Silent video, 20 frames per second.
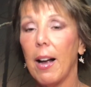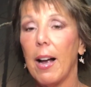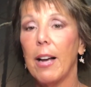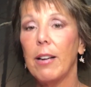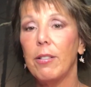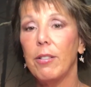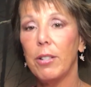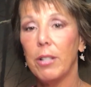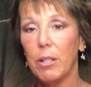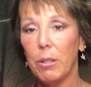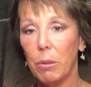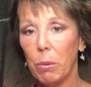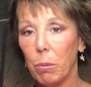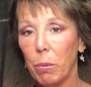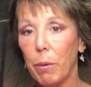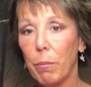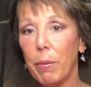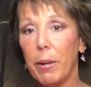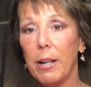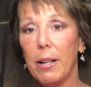I do
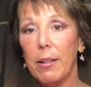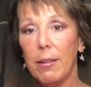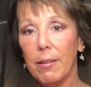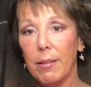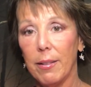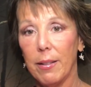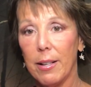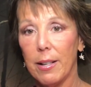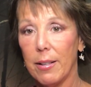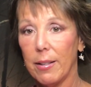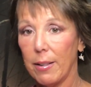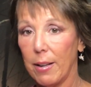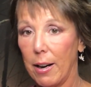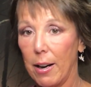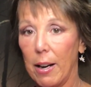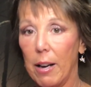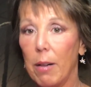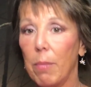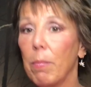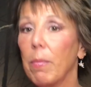repeat the
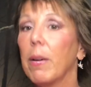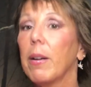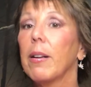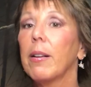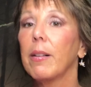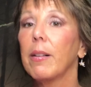same